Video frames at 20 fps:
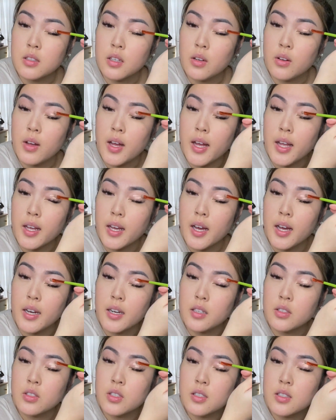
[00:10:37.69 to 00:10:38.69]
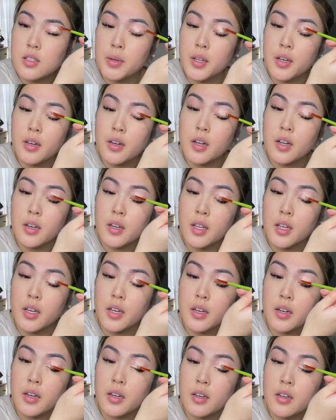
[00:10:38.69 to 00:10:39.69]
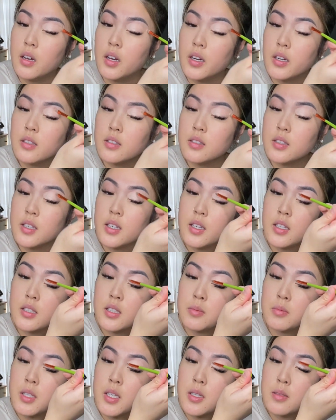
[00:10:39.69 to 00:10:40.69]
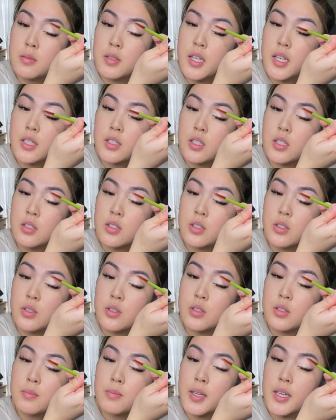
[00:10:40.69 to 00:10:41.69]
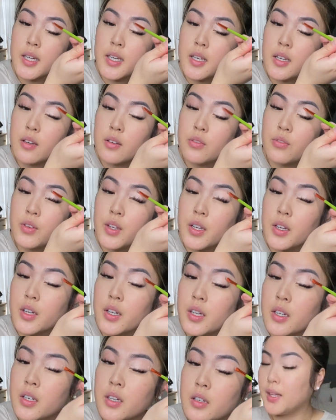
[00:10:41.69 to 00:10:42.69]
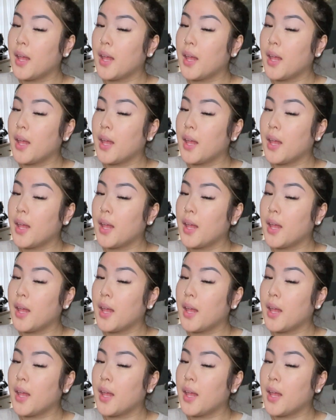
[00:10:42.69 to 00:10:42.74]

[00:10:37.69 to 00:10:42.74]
So I kind of just put it on here. Honestly, sometimes I just use my finger.